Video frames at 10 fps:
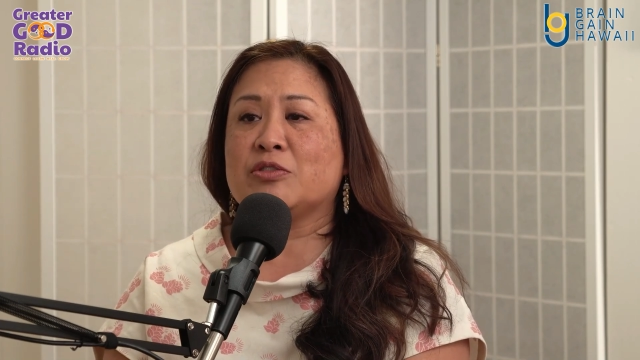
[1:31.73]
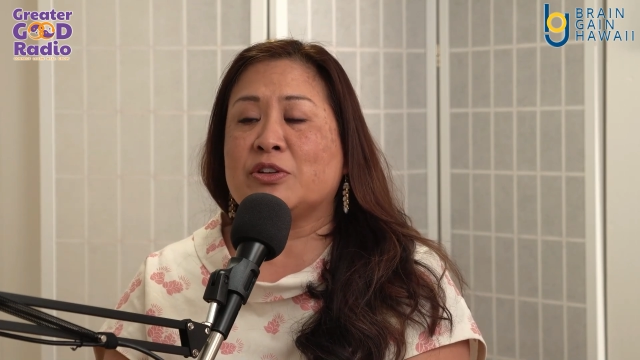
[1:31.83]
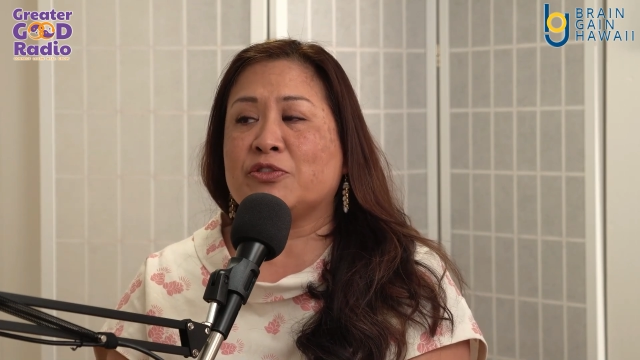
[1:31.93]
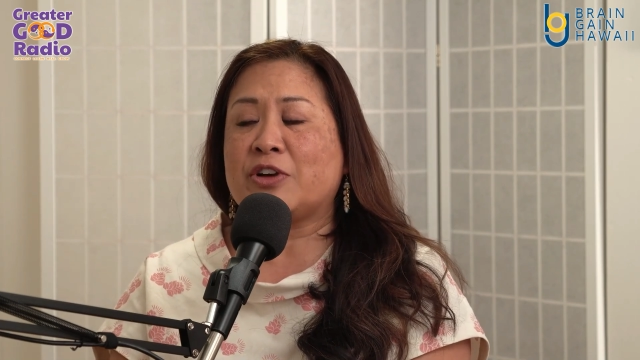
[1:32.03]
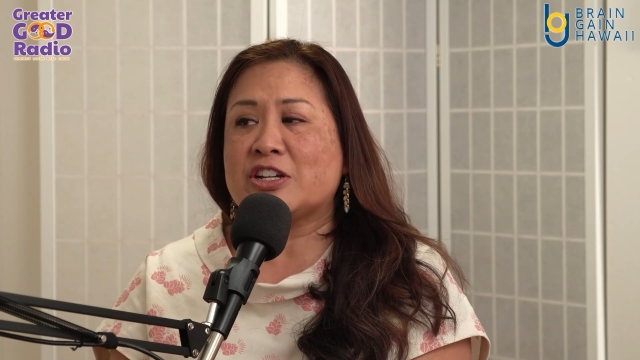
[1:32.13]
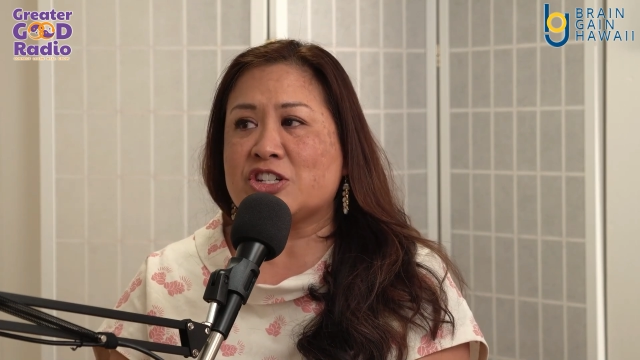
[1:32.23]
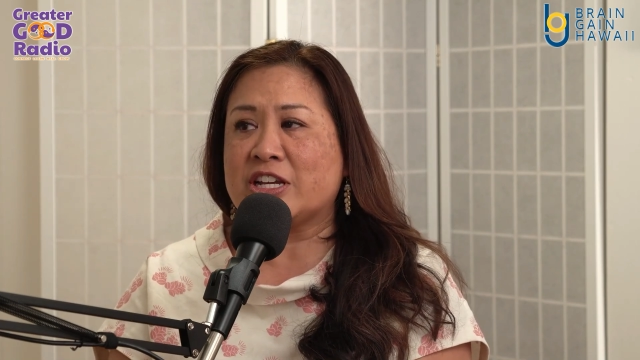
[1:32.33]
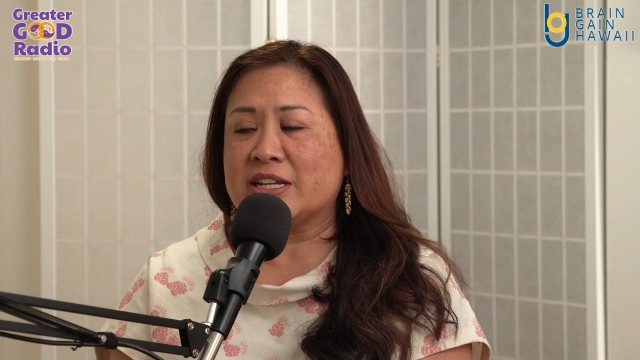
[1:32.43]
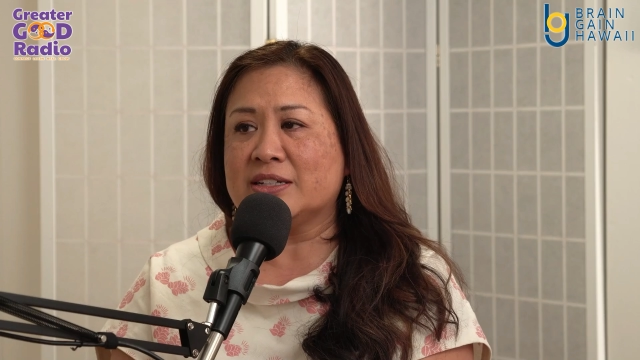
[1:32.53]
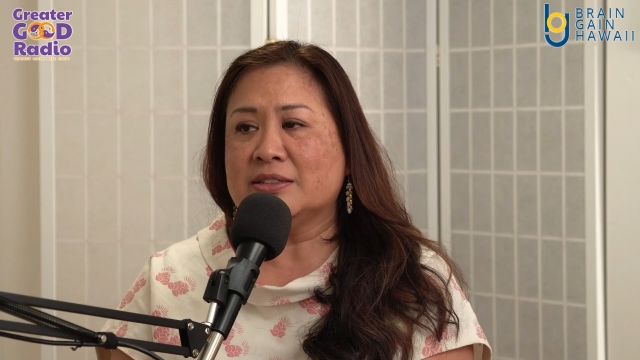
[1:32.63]

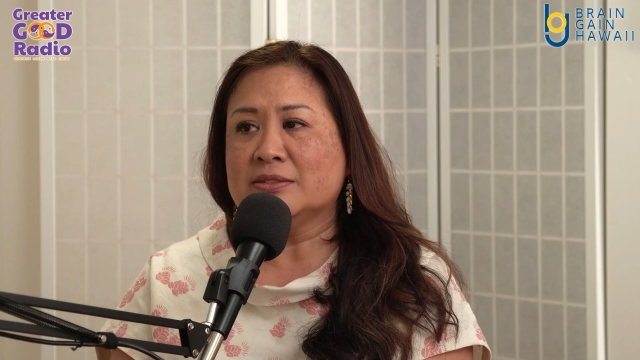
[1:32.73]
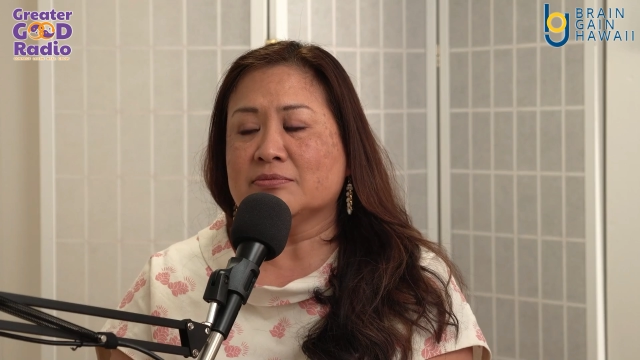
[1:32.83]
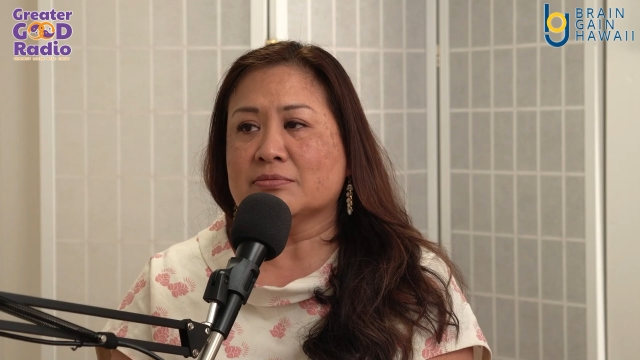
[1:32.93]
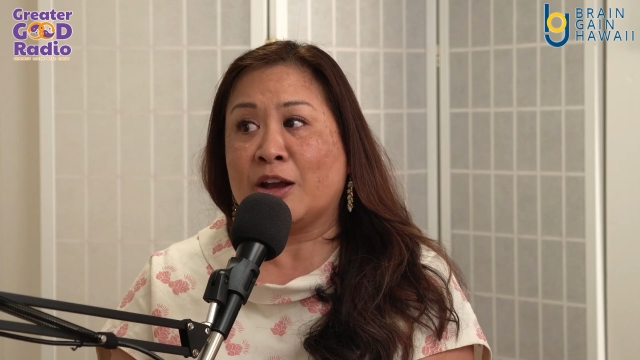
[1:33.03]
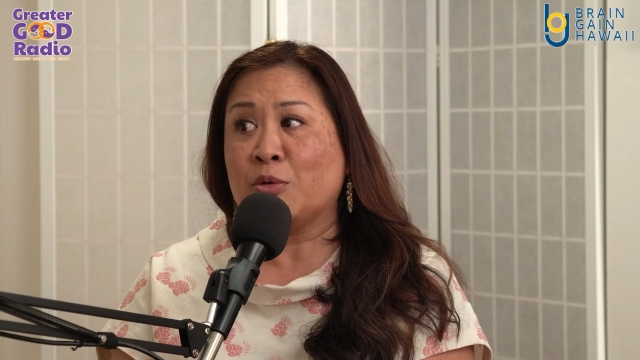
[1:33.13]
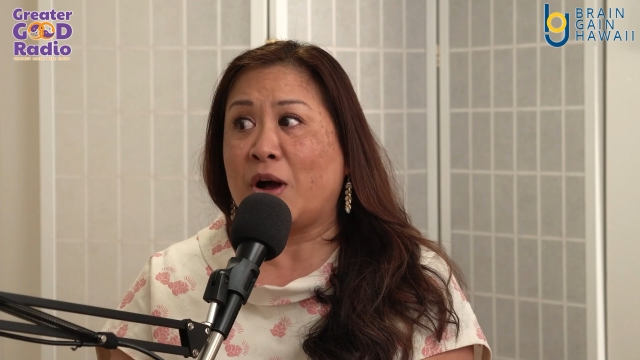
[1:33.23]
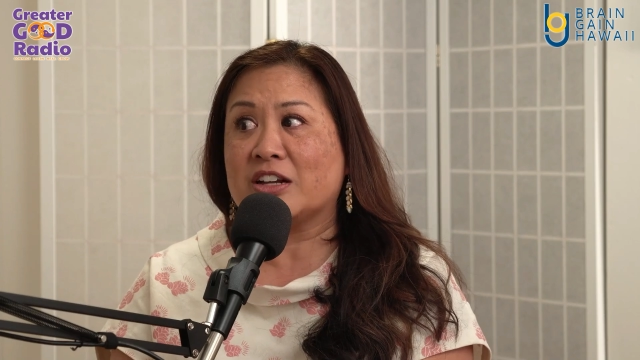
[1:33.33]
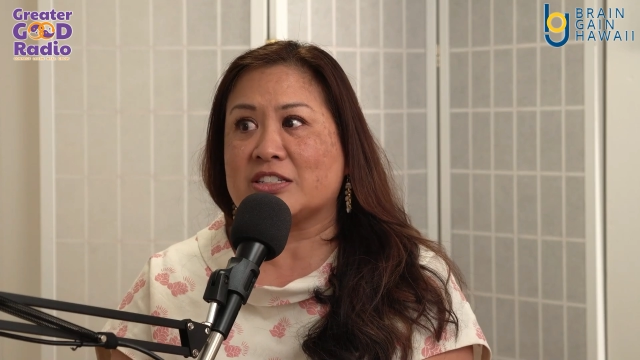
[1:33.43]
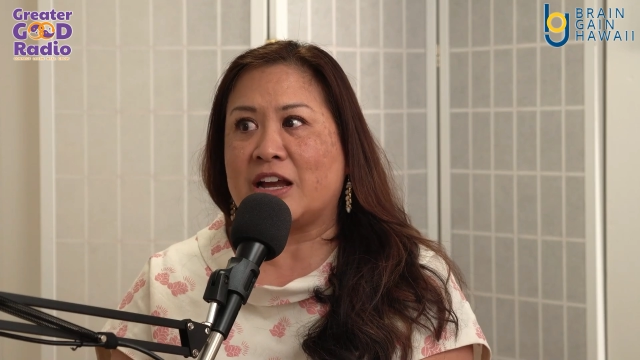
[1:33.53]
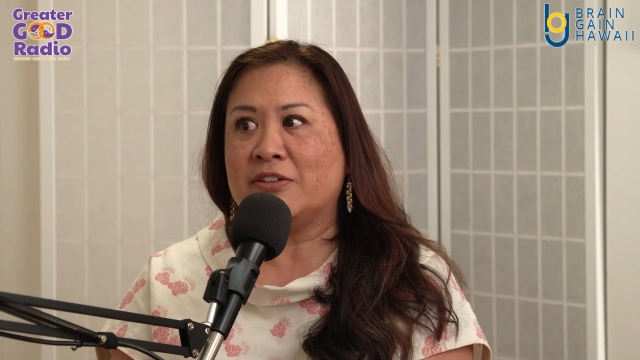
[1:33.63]
refreshing hair
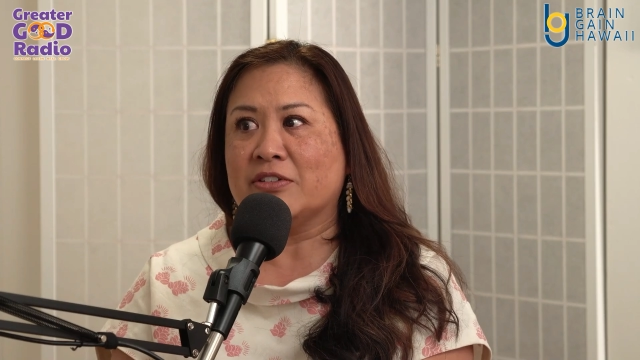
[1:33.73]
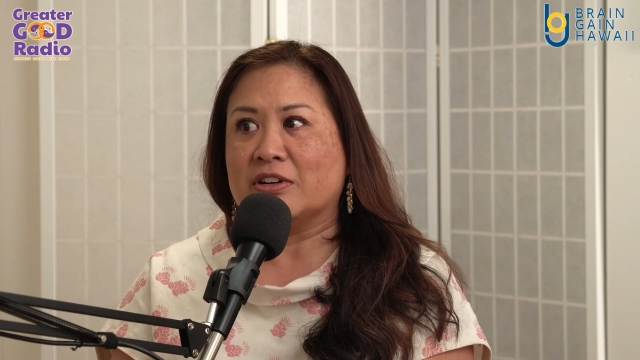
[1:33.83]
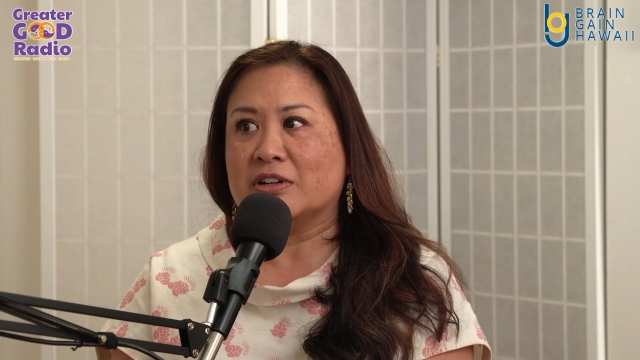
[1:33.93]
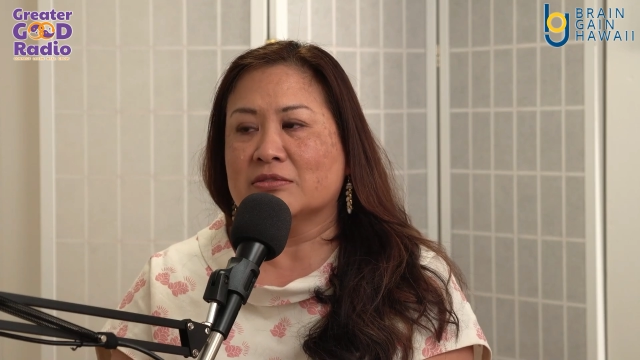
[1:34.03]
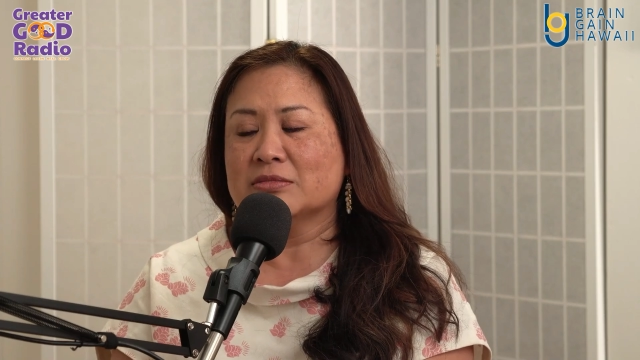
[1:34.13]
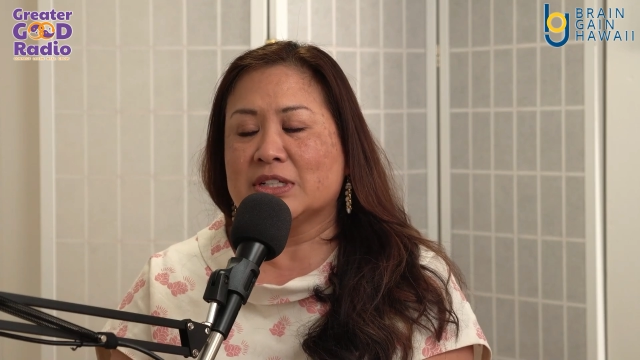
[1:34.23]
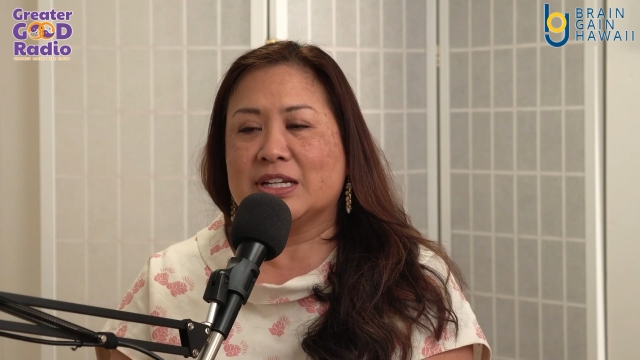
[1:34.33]
wash ever